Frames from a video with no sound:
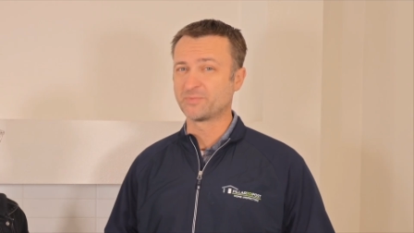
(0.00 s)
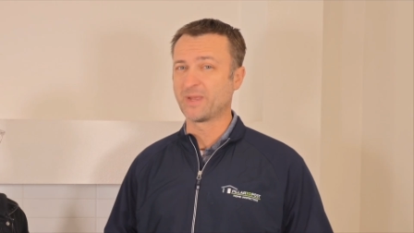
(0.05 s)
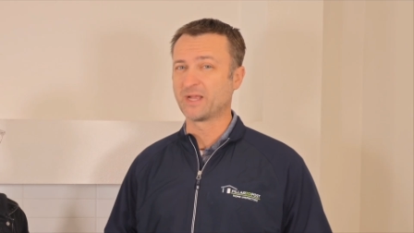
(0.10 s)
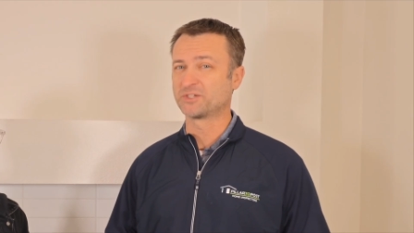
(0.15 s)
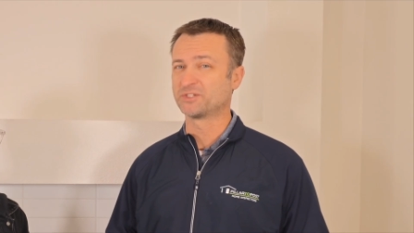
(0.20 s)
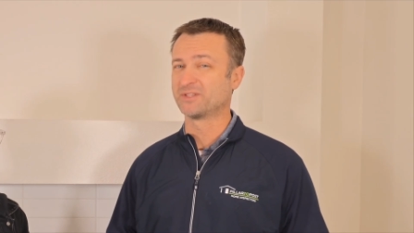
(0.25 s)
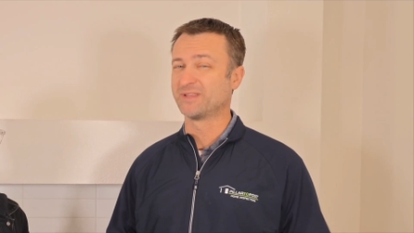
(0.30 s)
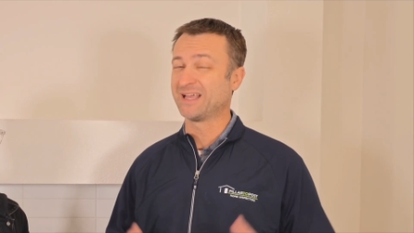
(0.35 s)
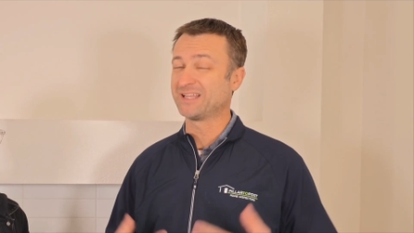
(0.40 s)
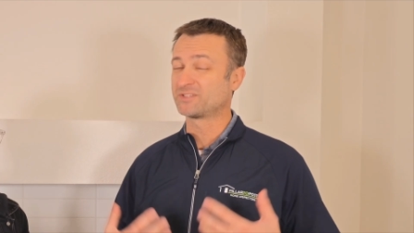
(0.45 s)

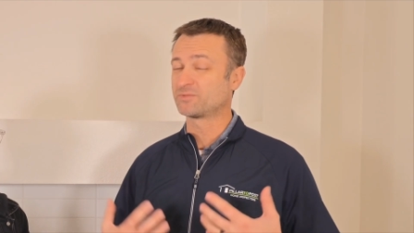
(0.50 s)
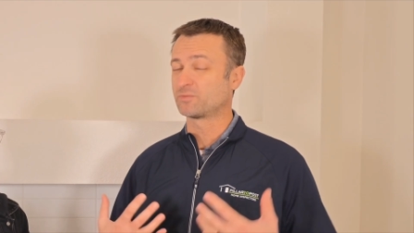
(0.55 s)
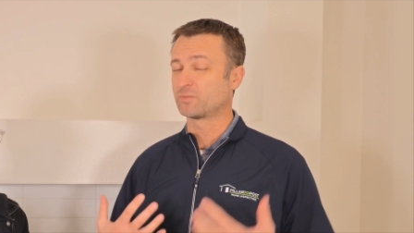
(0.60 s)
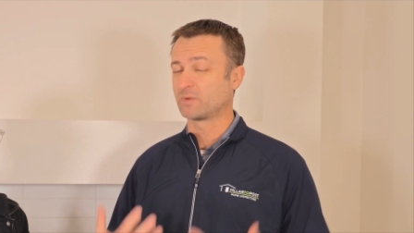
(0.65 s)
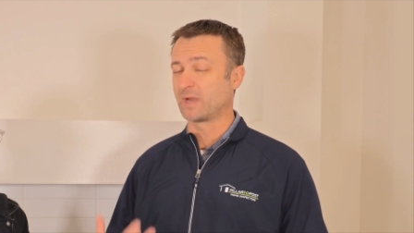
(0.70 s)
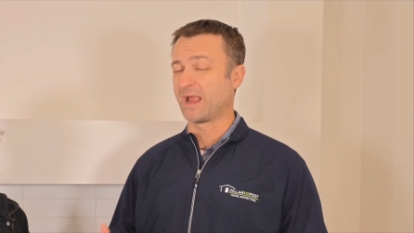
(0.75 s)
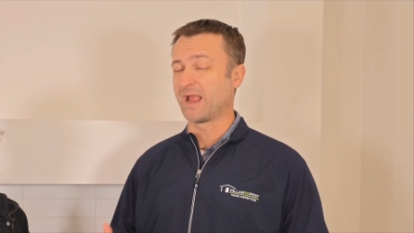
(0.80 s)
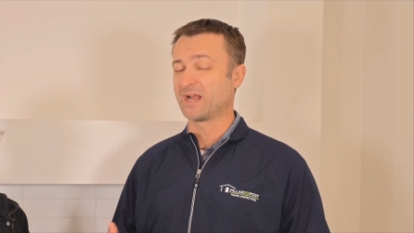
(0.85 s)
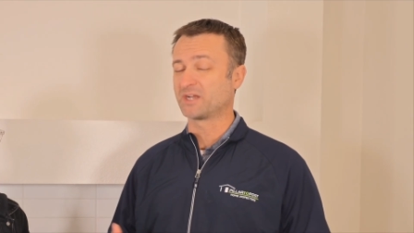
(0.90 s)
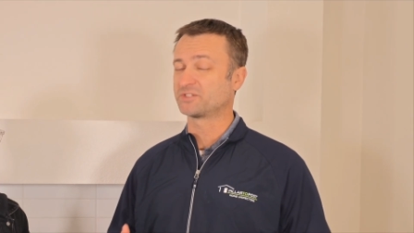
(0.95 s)
inspection, that's
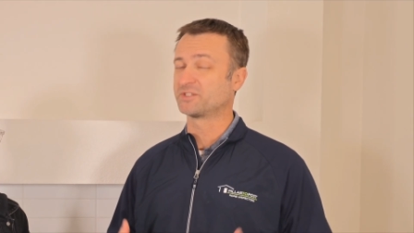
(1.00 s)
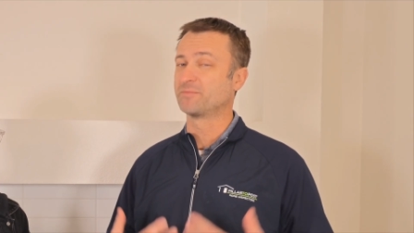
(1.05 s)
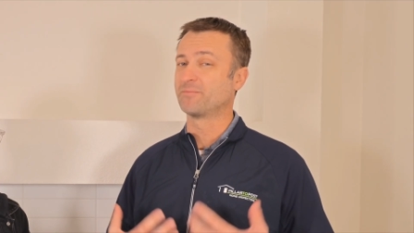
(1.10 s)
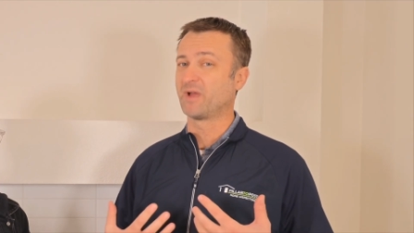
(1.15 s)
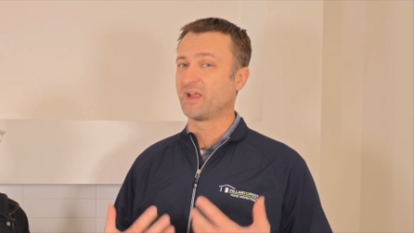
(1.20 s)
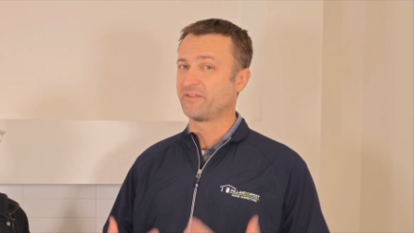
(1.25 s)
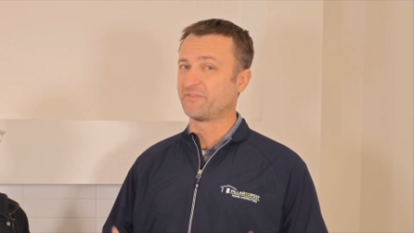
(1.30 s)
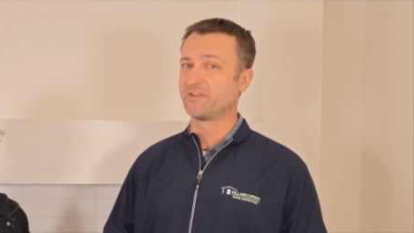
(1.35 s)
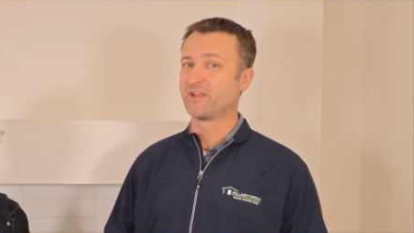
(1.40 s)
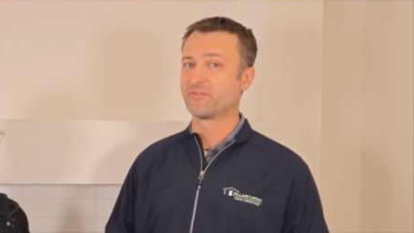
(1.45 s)
actually
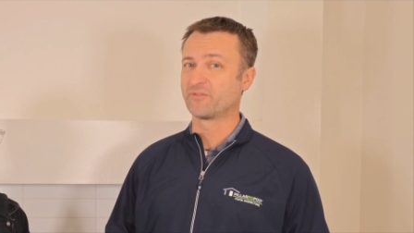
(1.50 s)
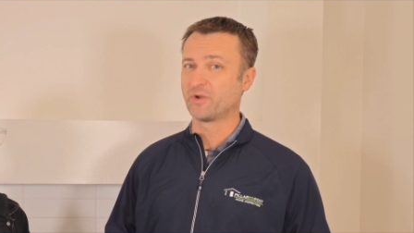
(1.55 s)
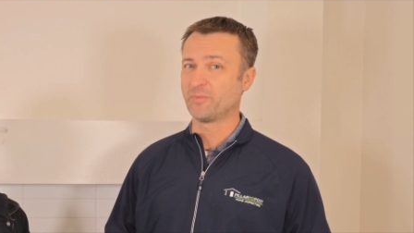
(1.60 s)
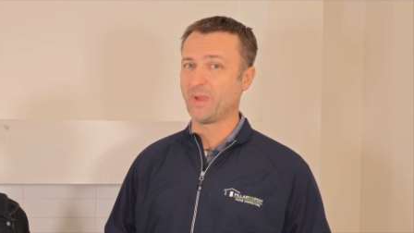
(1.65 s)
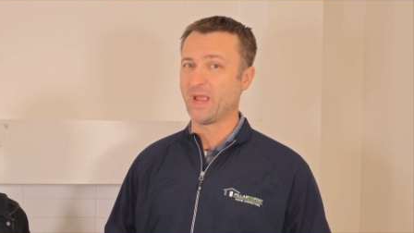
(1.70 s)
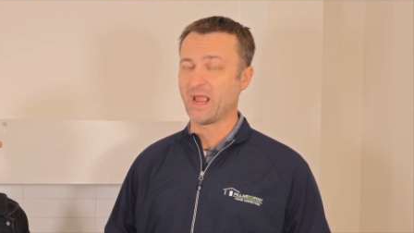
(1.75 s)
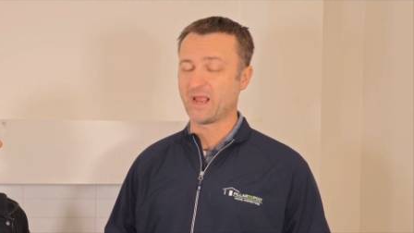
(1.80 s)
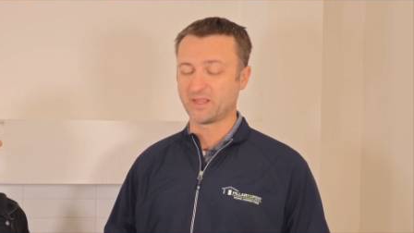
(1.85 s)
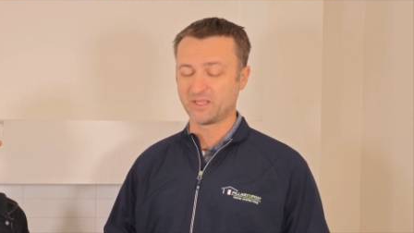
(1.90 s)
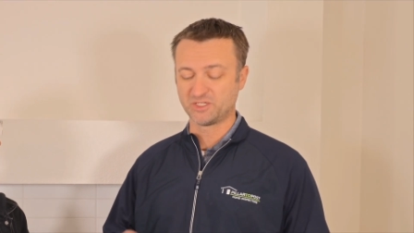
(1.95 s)
my favorite
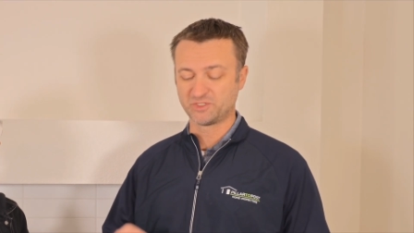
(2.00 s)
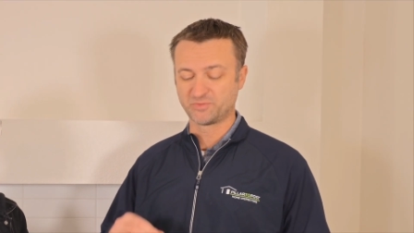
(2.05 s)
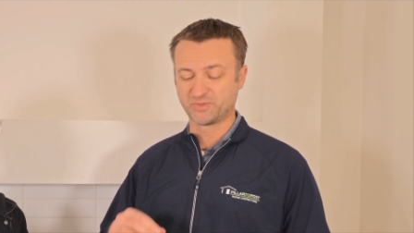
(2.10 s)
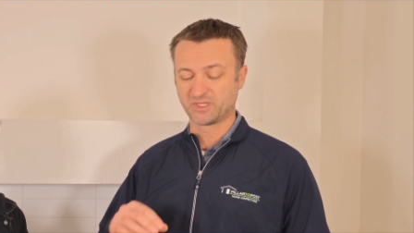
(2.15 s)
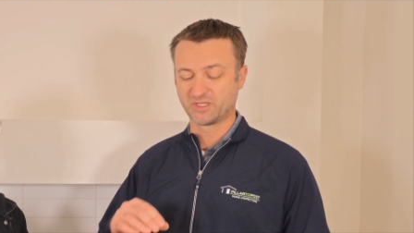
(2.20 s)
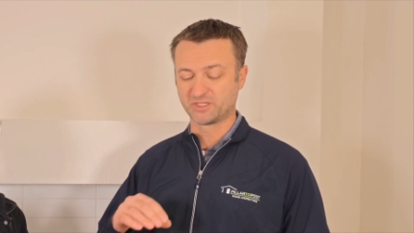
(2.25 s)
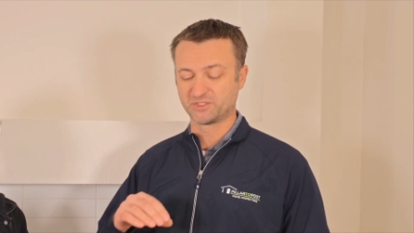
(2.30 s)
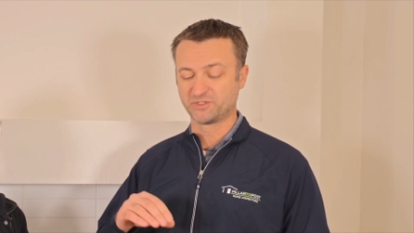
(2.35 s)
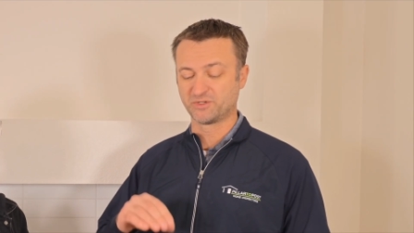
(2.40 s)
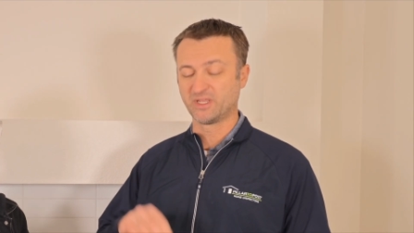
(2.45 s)
package
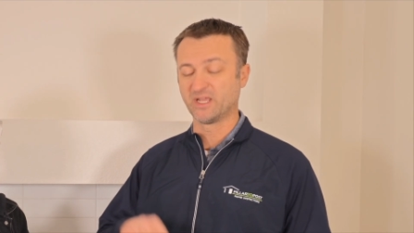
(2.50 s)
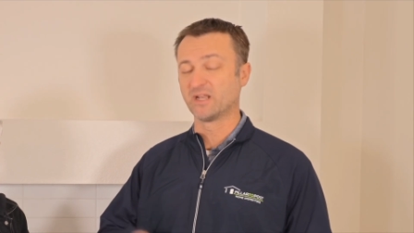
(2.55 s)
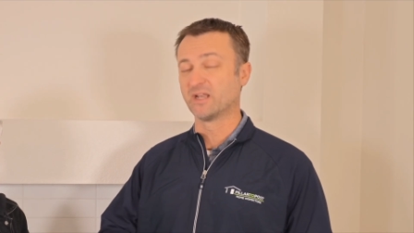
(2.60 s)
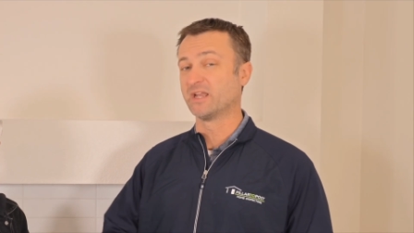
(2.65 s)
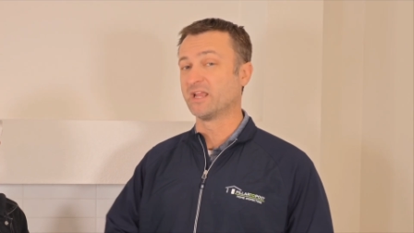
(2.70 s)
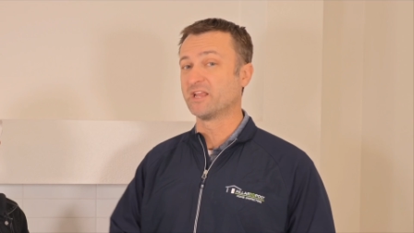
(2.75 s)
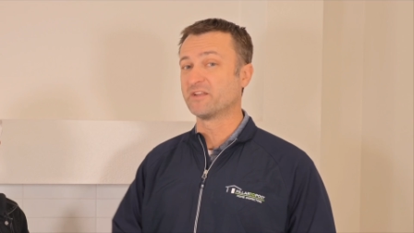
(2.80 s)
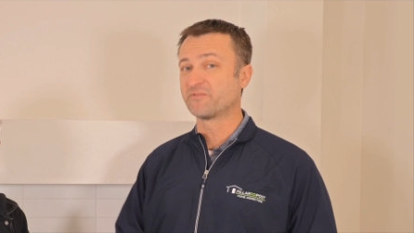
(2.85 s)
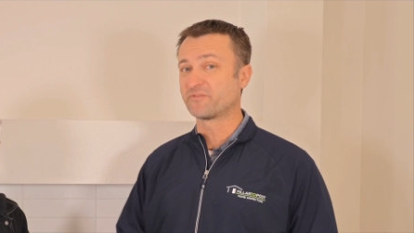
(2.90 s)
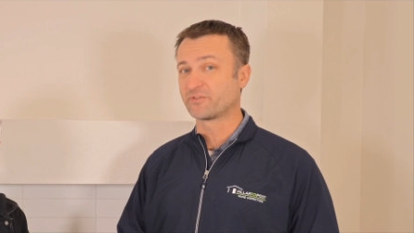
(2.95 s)
because you get
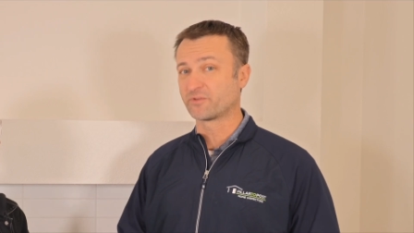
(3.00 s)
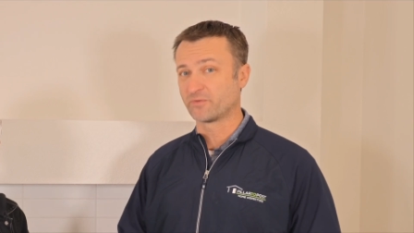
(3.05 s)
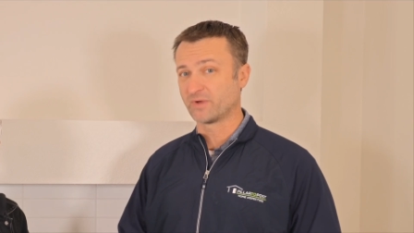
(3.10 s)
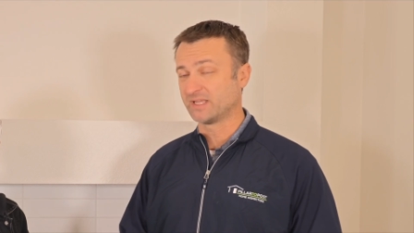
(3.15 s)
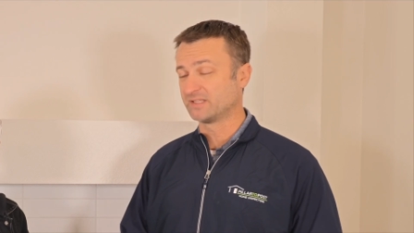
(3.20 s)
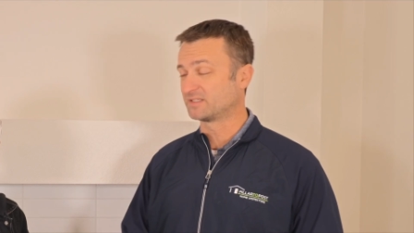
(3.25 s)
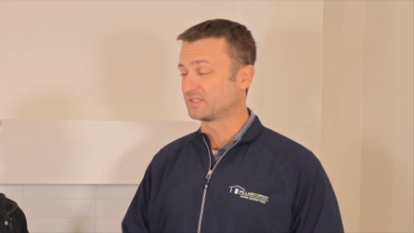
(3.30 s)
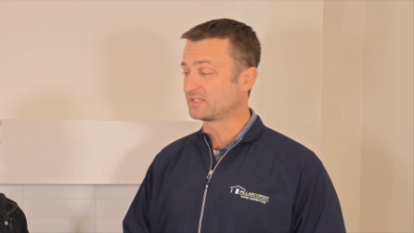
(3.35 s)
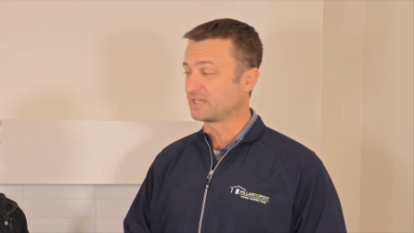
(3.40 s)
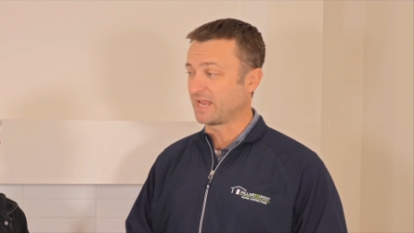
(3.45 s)
an
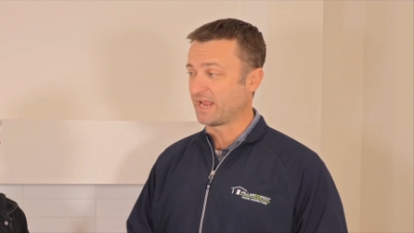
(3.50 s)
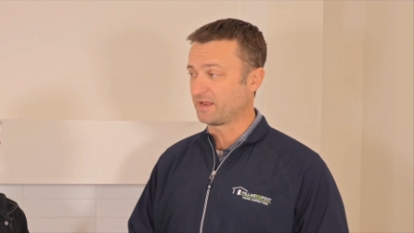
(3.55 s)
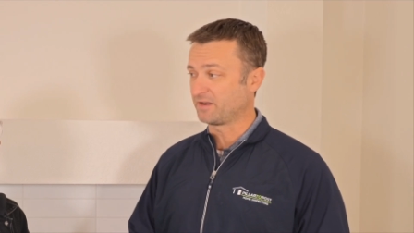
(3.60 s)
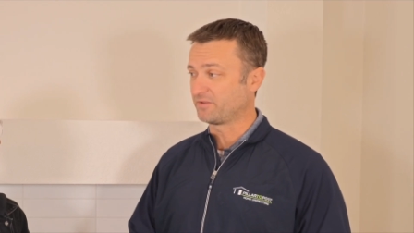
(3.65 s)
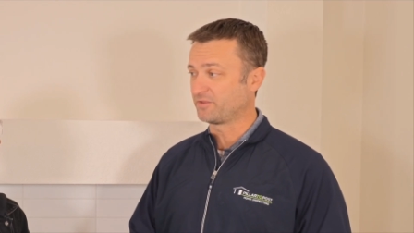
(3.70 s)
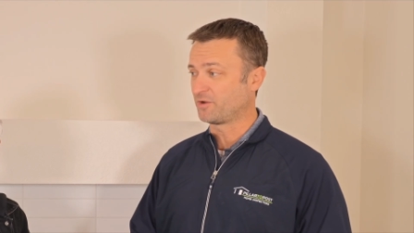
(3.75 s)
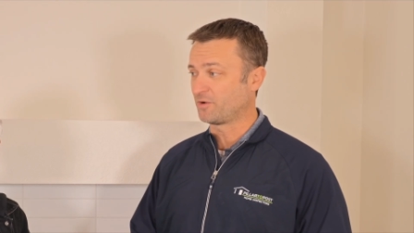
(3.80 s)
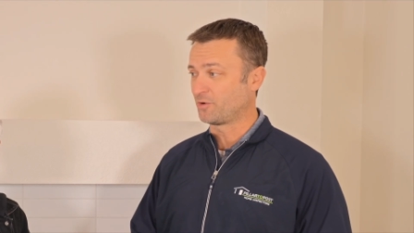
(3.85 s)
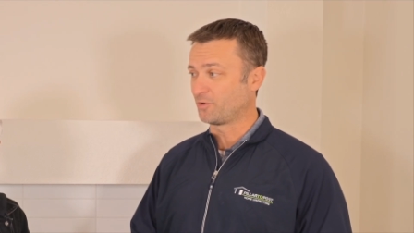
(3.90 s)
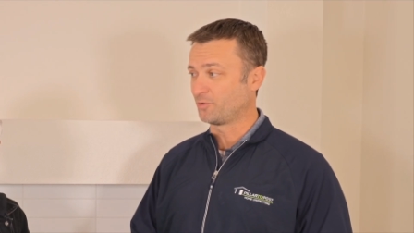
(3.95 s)
infrared scan
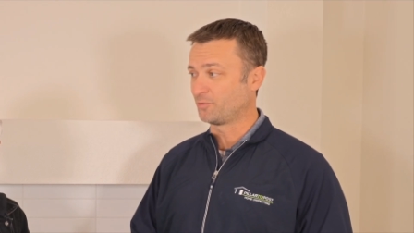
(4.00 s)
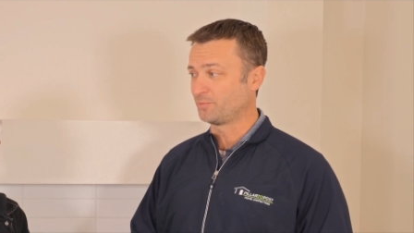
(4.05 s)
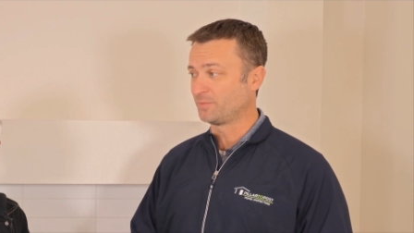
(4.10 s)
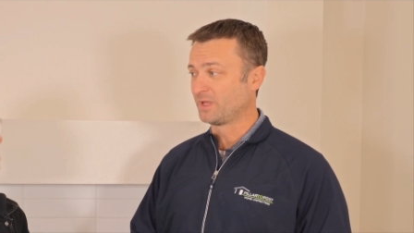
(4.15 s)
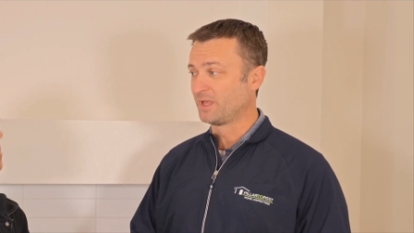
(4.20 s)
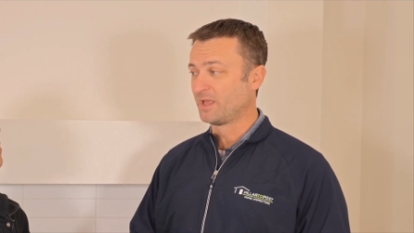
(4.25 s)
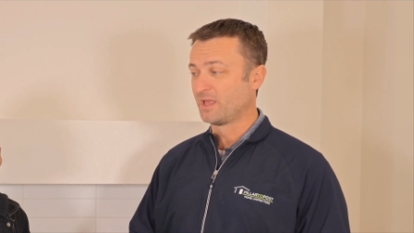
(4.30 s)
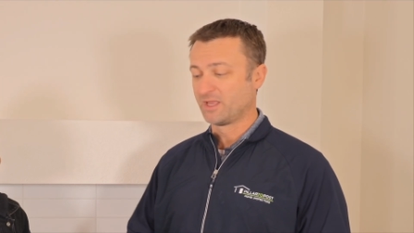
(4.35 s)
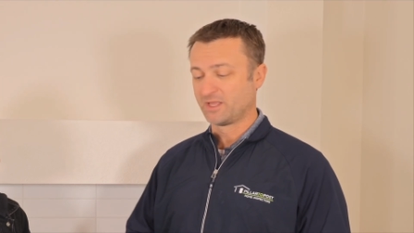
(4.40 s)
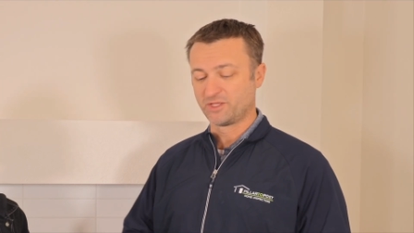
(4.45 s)
of the home,